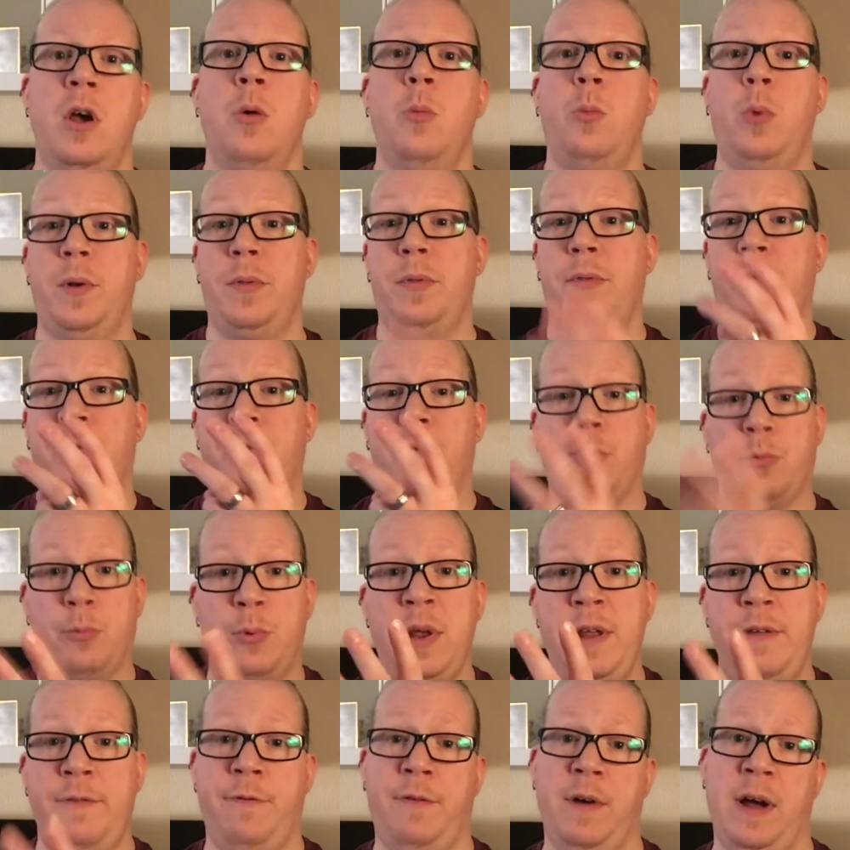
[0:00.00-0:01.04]
with
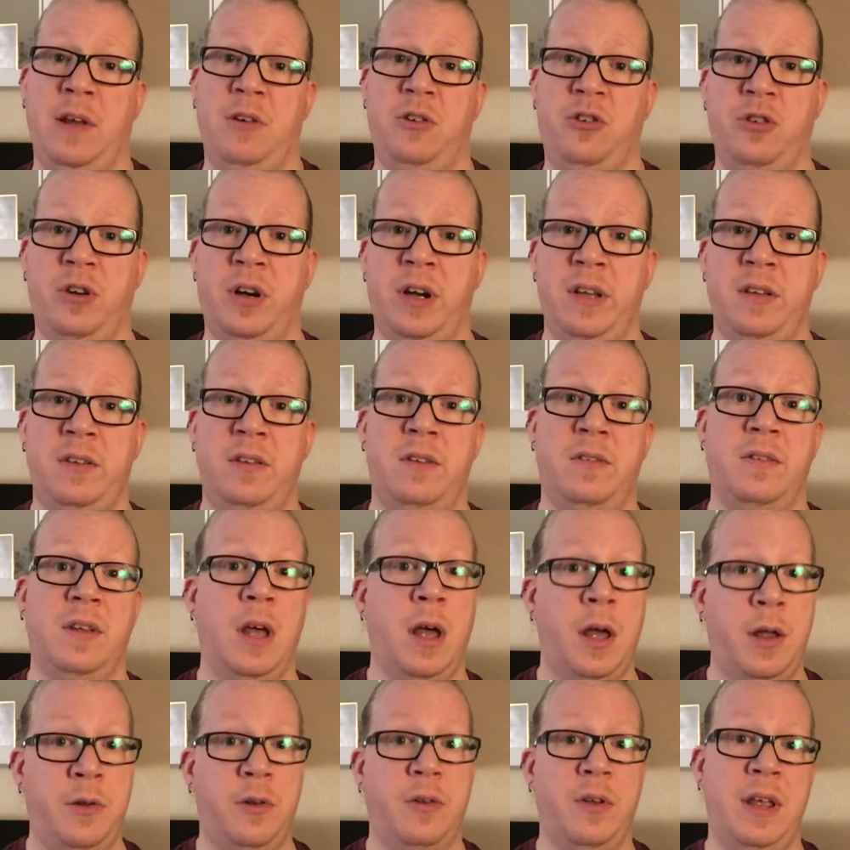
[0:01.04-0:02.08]
three franchises
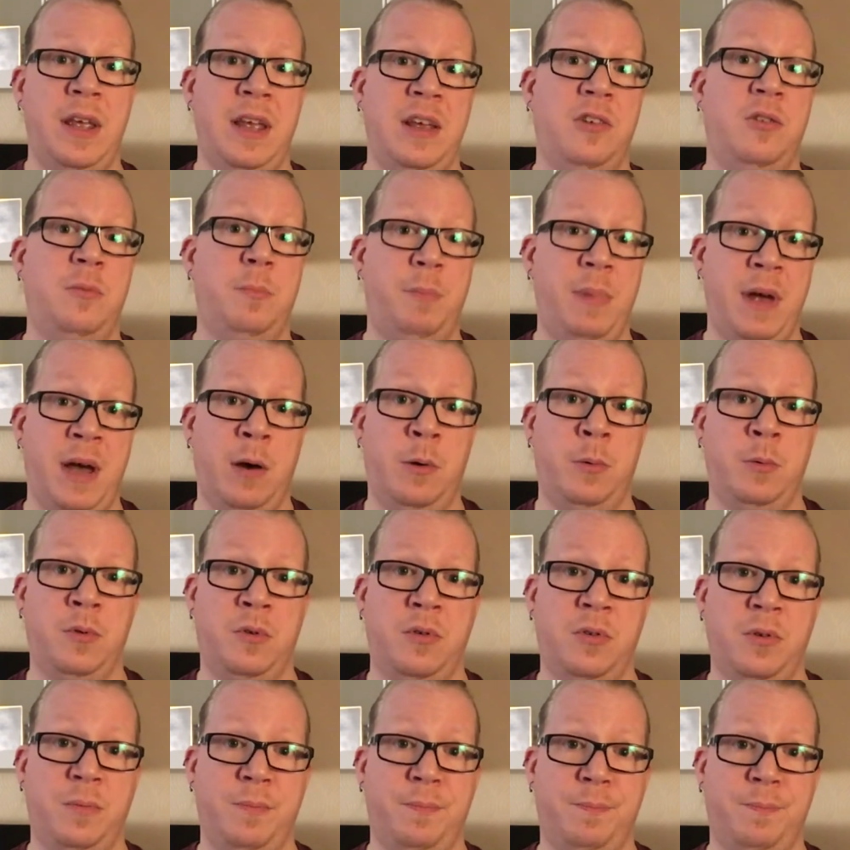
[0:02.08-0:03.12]
under his
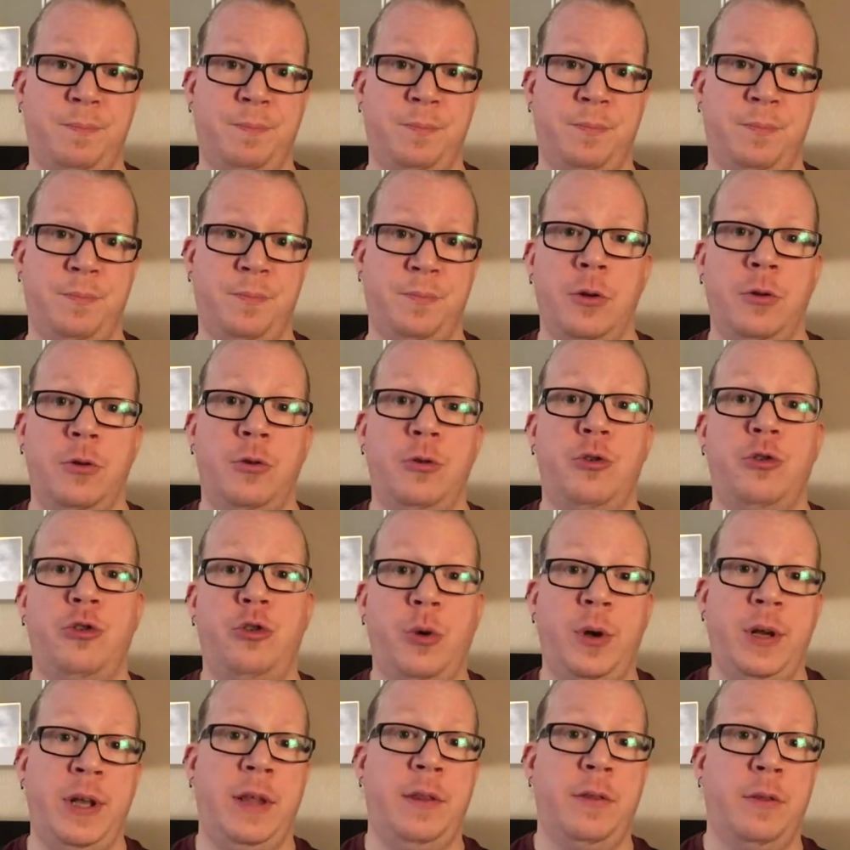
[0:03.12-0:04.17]
belt.
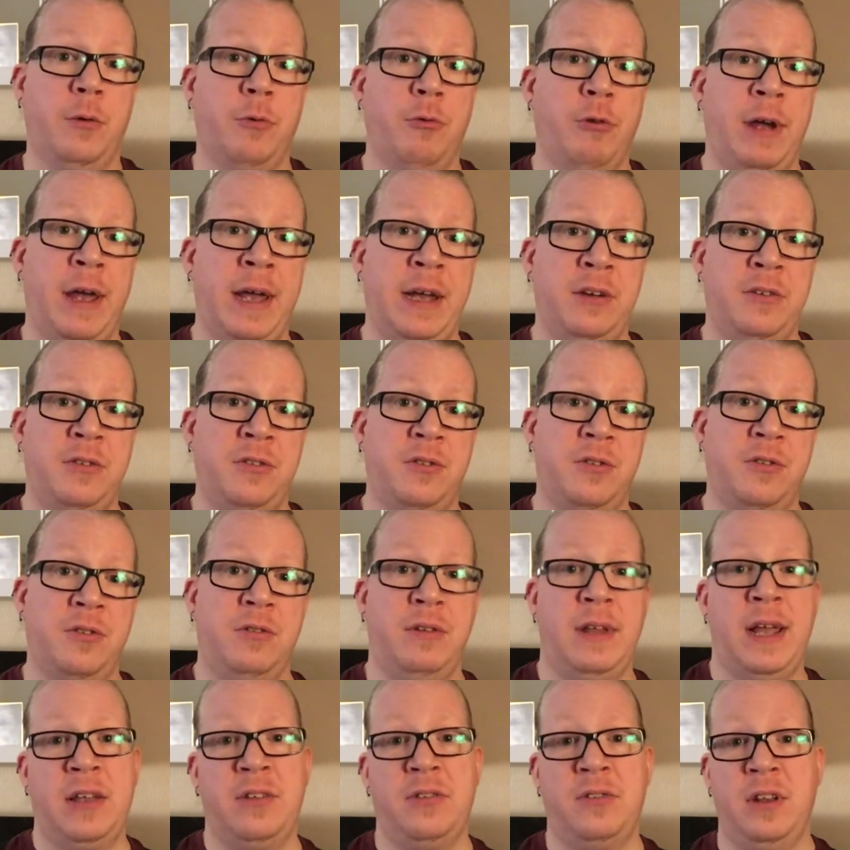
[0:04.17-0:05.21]
Joining the ranks
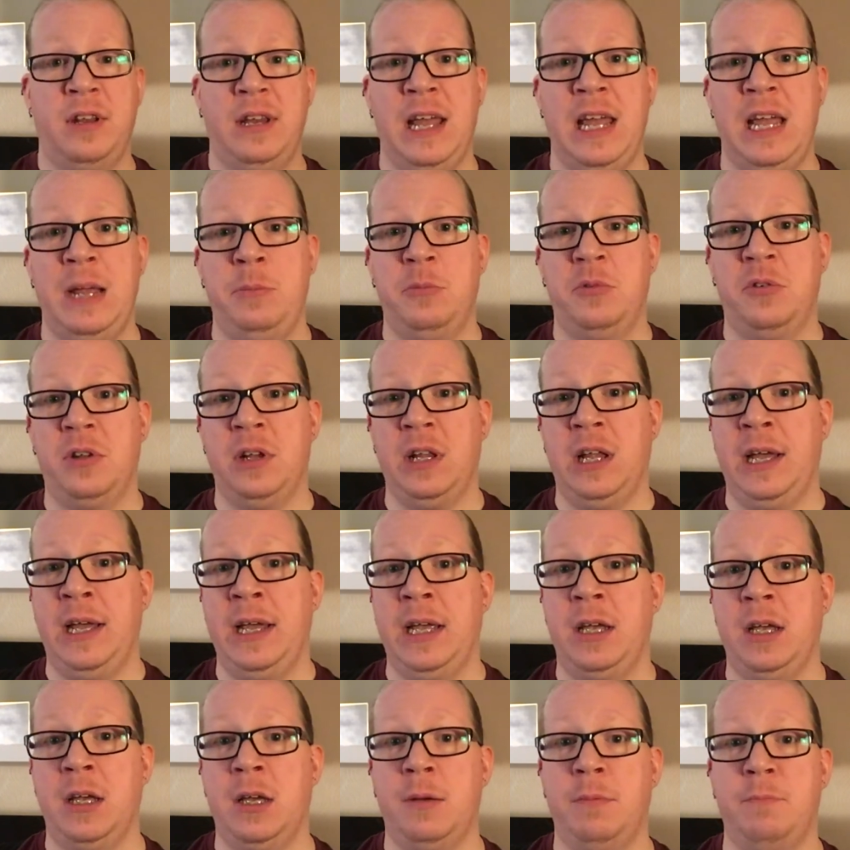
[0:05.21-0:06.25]
next to names
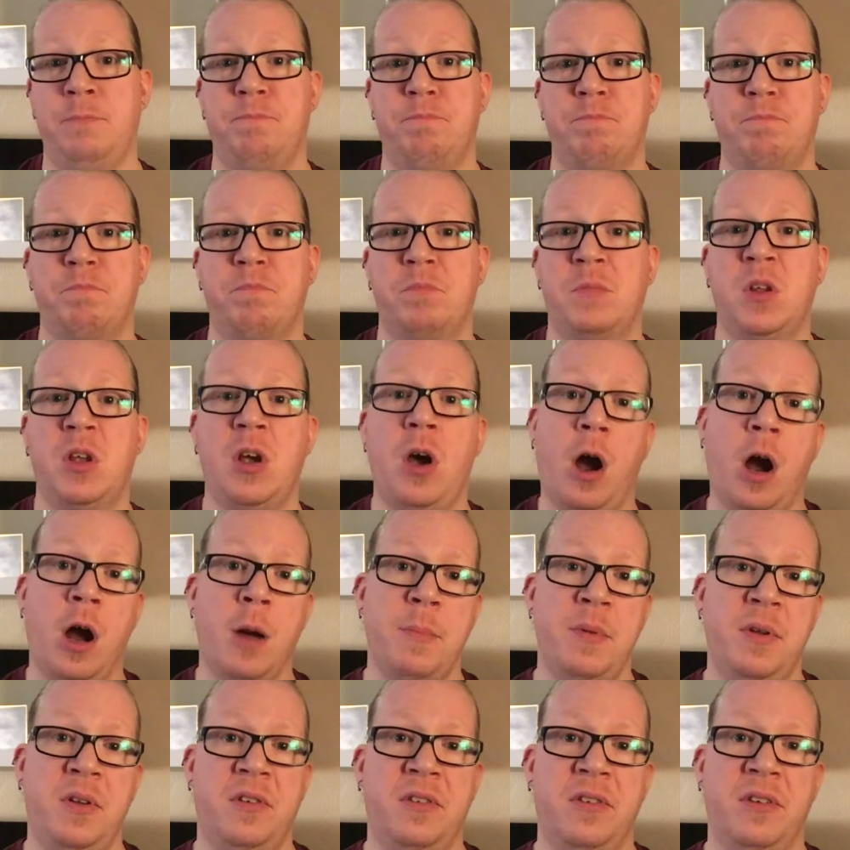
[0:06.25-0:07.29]
like
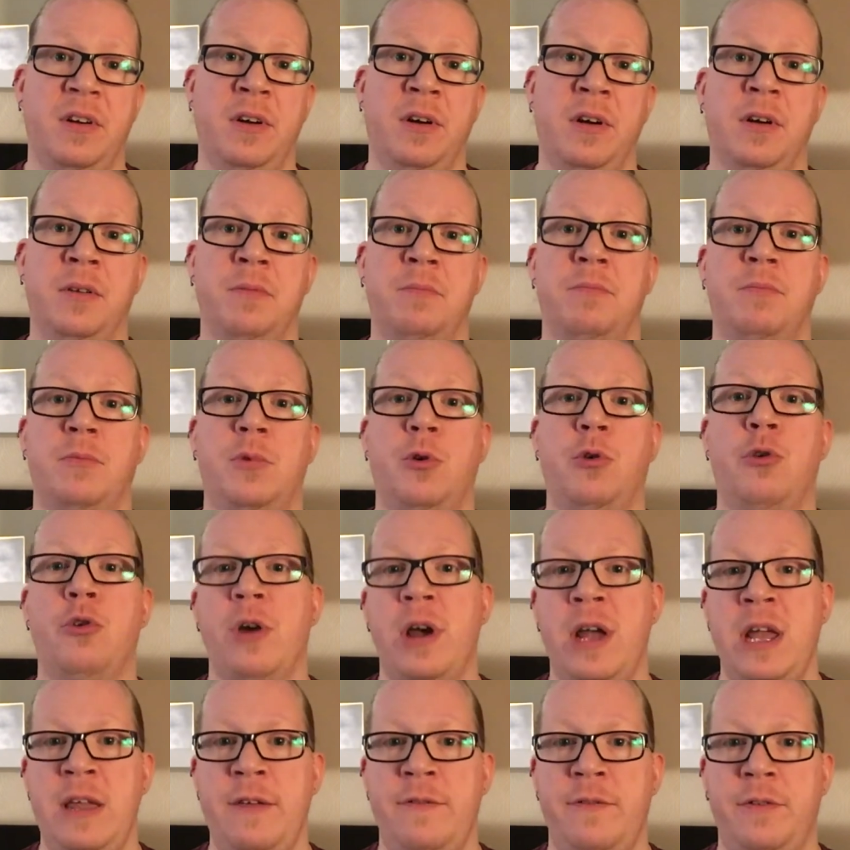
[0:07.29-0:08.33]
Carpenter,
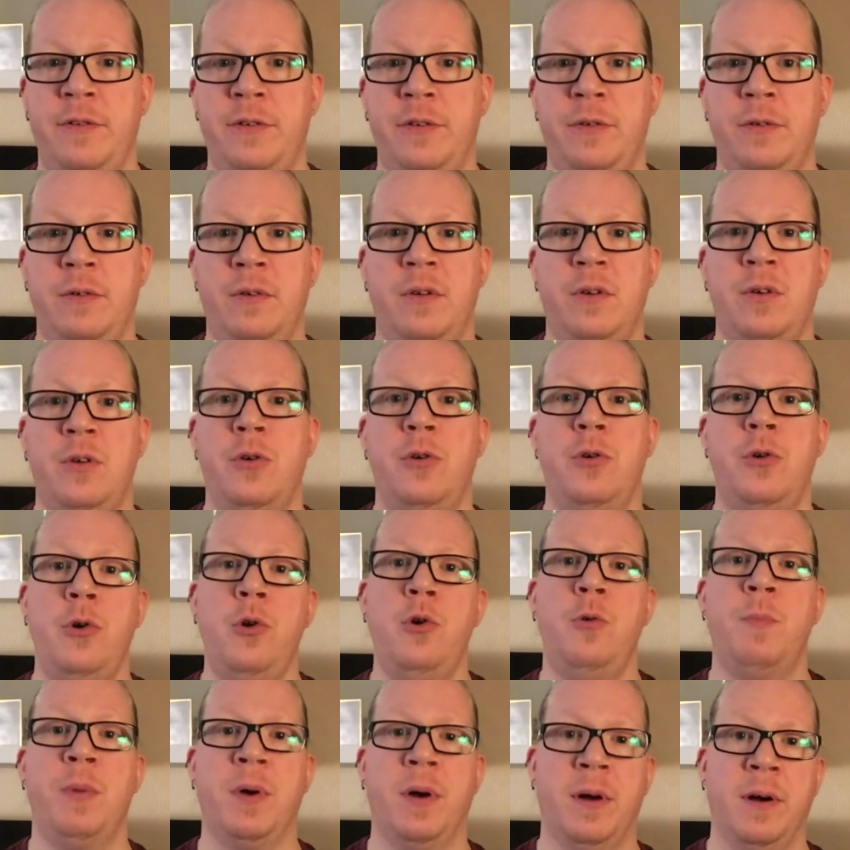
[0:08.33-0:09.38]
Craven,
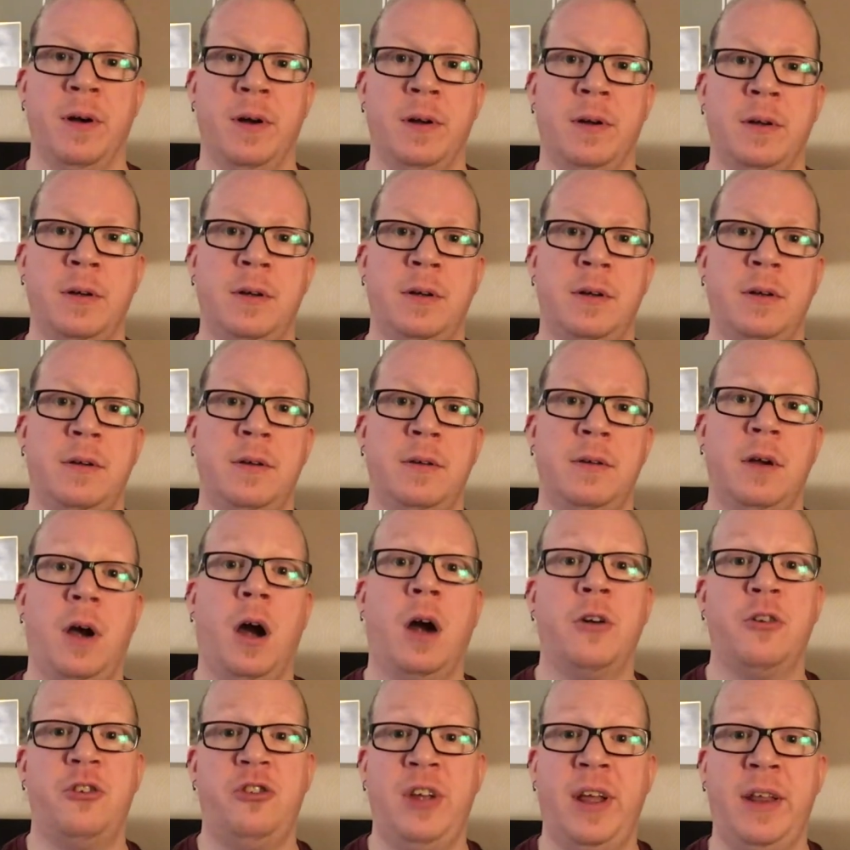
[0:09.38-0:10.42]
Hooper,
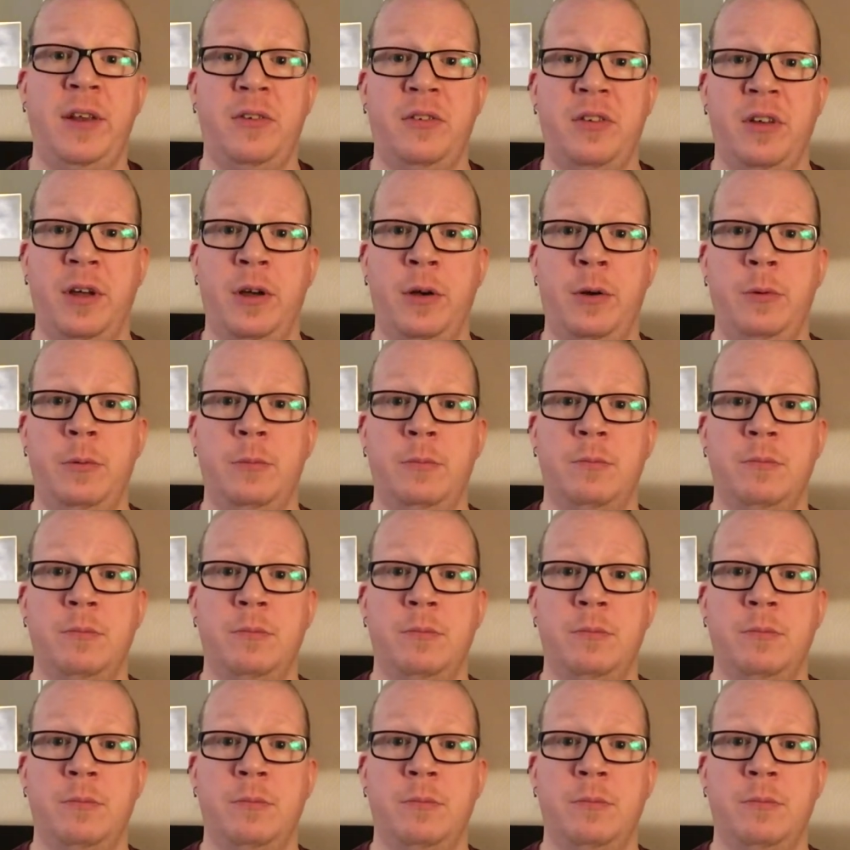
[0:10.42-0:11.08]
Argento,